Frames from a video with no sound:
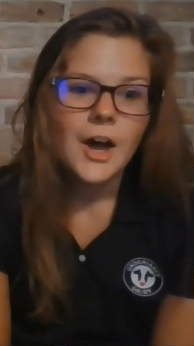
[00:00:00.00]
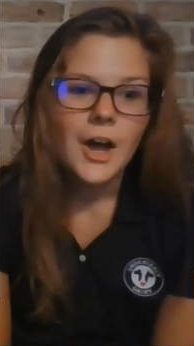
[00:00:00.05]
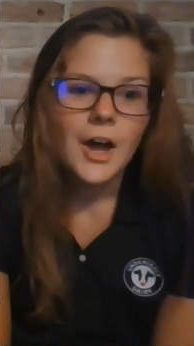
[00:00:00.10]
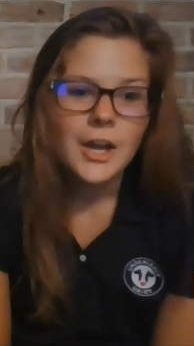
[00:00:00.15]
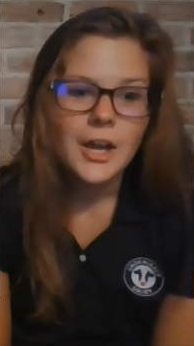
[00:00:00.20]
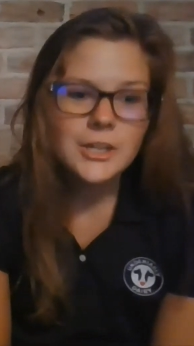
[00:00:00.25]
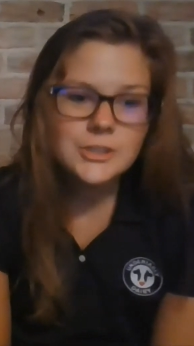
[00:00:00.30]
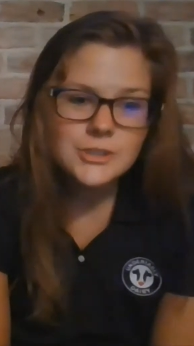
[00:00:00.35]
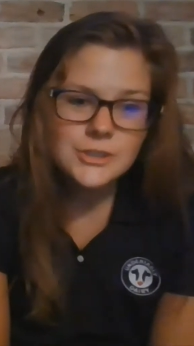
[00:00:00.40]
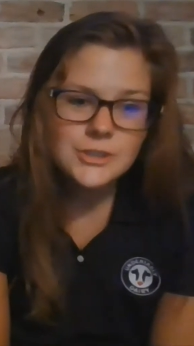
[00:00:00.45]

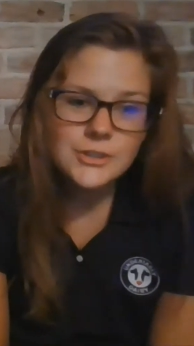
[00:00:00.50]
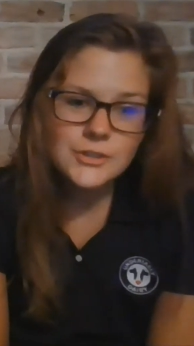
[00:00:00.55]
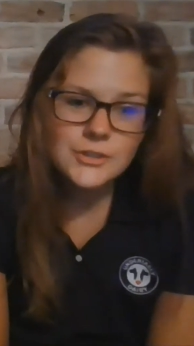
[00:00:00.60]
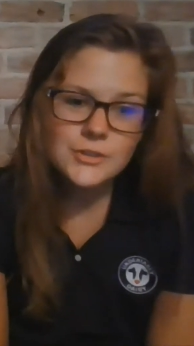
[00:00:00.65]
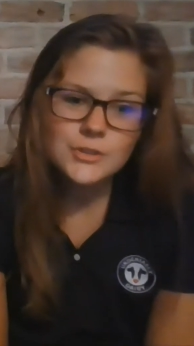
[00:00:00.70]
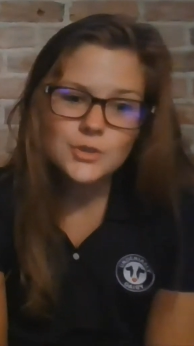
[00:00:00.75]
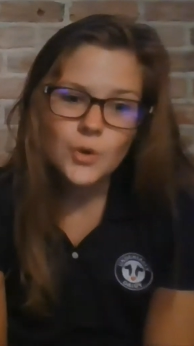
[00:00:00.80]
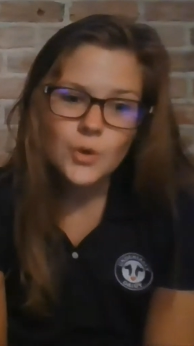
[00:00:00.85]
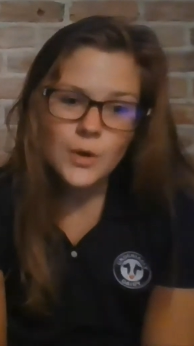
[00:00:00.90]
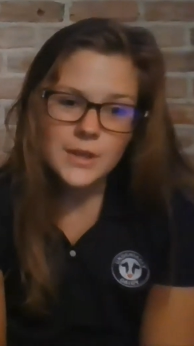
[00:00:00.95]
I
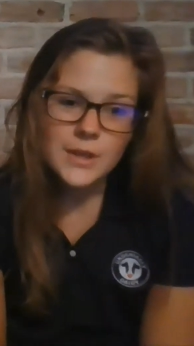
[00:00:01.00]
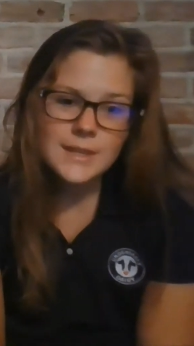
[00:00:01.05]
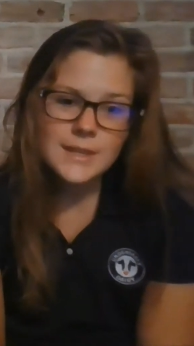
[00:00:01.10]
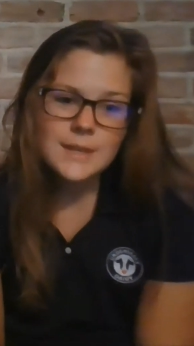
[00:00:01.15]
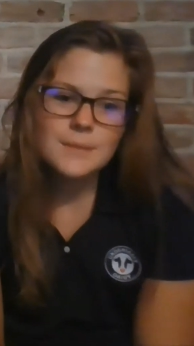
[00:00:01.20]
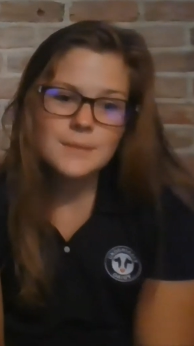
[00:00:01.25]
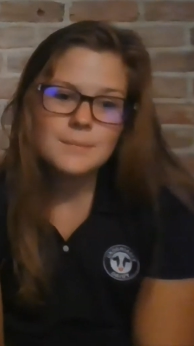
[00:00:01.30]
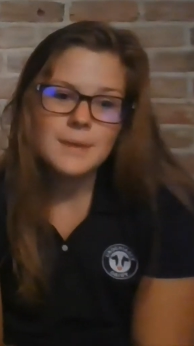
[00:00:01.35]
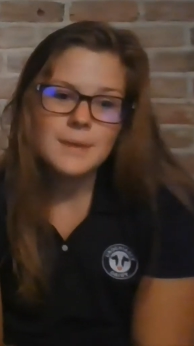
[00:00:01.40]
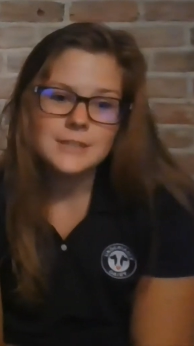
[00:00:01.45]
joined
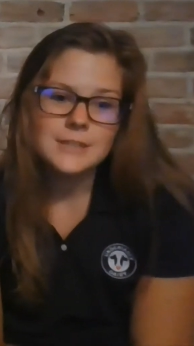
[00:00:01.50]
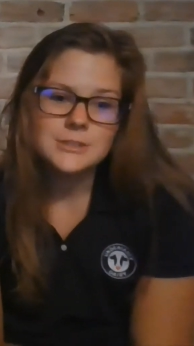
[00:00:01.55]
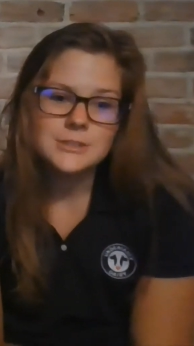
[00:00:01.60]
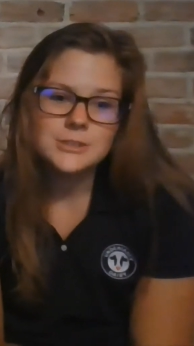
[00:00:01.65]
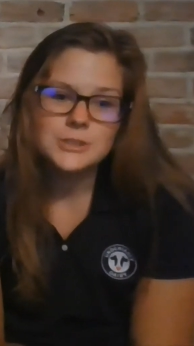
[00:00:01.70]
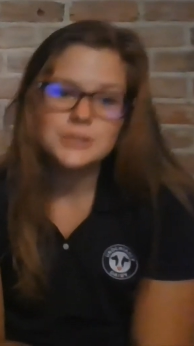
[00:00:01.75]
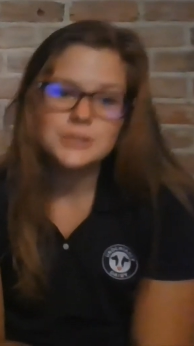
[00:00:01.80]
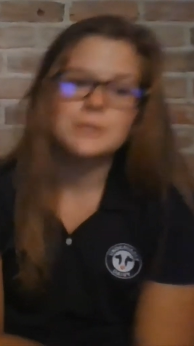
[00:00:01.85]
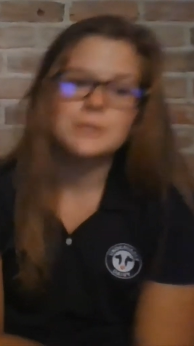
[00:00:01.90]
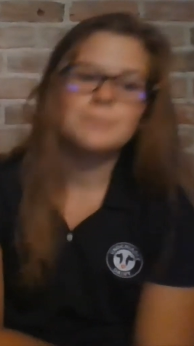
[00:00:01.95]
the
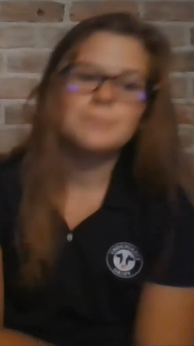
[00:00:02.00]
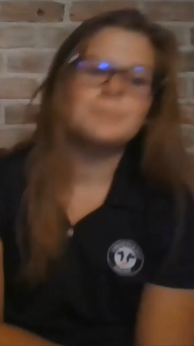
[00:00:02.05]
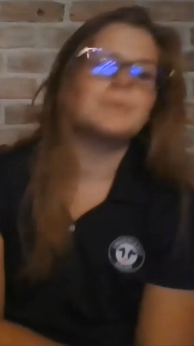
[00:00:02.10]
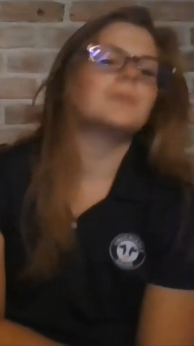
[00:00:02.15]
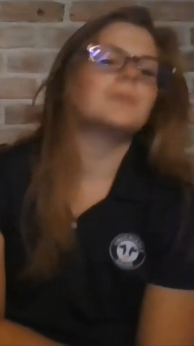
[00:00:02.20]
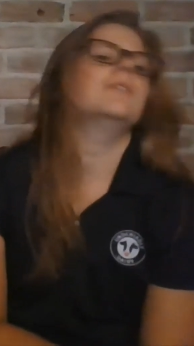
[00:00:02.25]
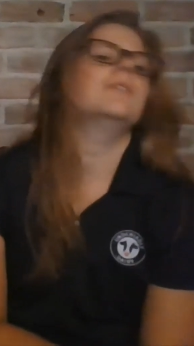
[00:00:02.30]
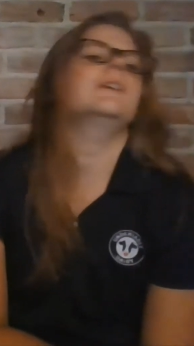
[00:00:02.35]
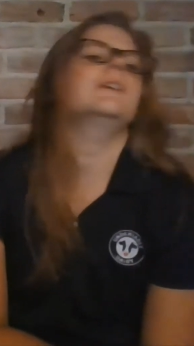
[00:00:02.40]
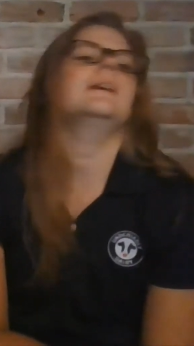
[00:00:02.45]
ambassadorship
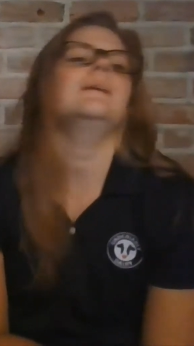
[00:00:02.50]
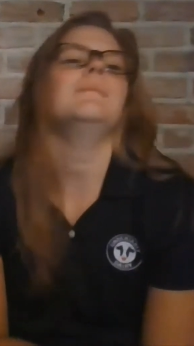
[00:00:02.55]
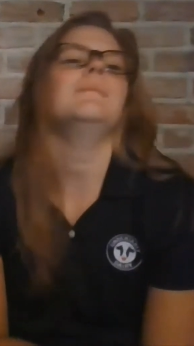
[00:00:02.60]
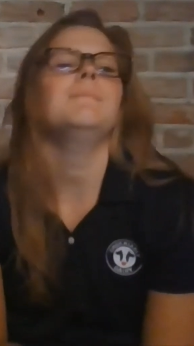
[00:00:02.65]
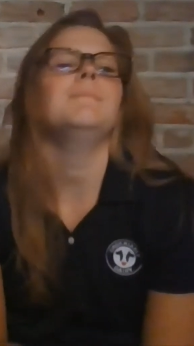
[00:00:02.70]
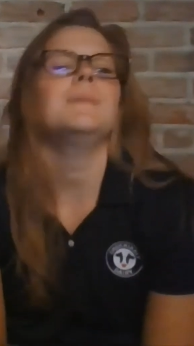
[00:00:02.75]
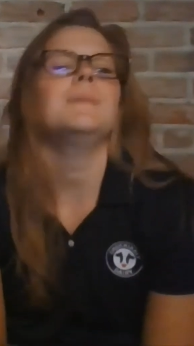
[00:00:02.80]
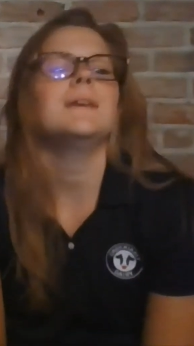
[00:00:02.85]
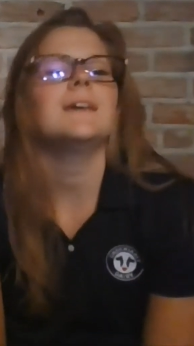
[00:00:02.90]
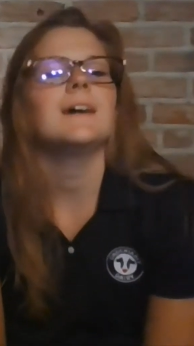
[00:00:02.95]

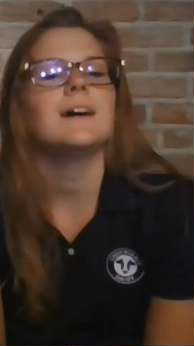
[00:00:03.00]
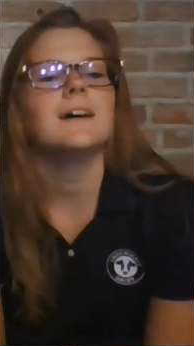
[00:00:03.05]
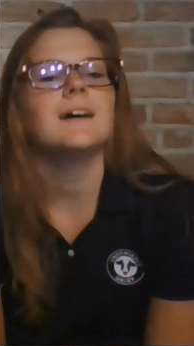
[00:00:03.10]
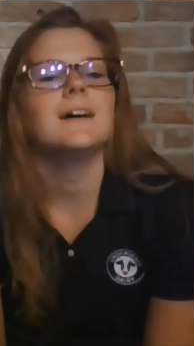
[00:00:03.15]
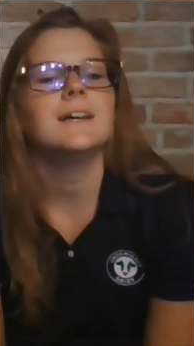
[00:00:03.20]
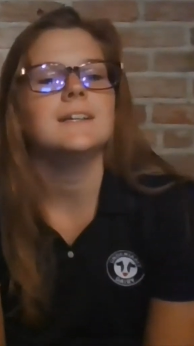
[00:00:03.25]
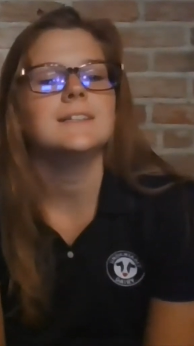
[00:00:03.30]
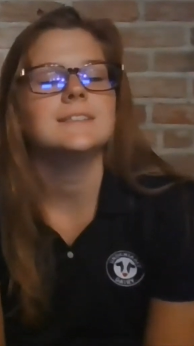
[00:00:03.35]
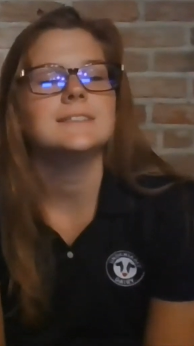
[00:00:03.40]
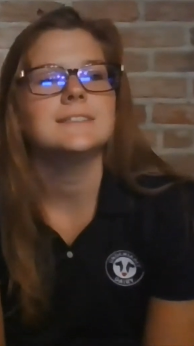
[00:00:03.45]
program
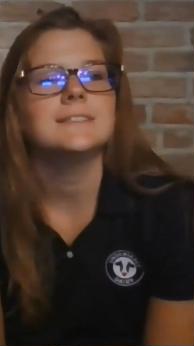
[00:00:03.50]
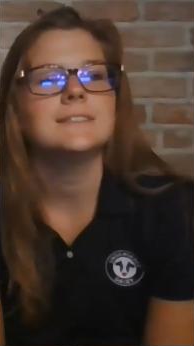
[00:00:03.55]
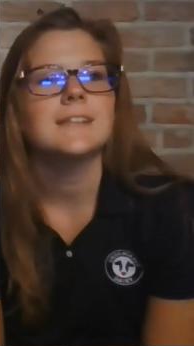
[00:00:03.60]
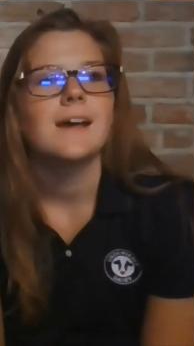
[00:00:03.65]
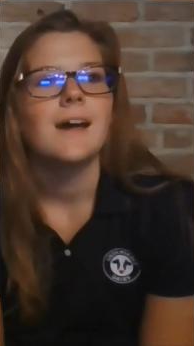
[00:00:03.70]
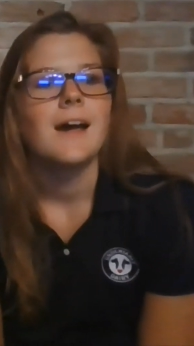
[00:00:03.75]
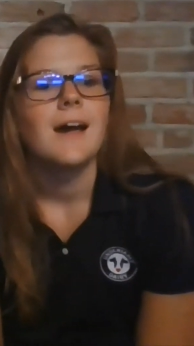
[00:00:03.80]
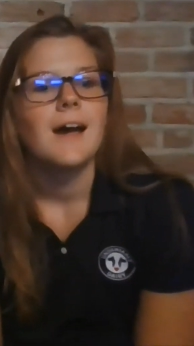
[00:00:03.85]
because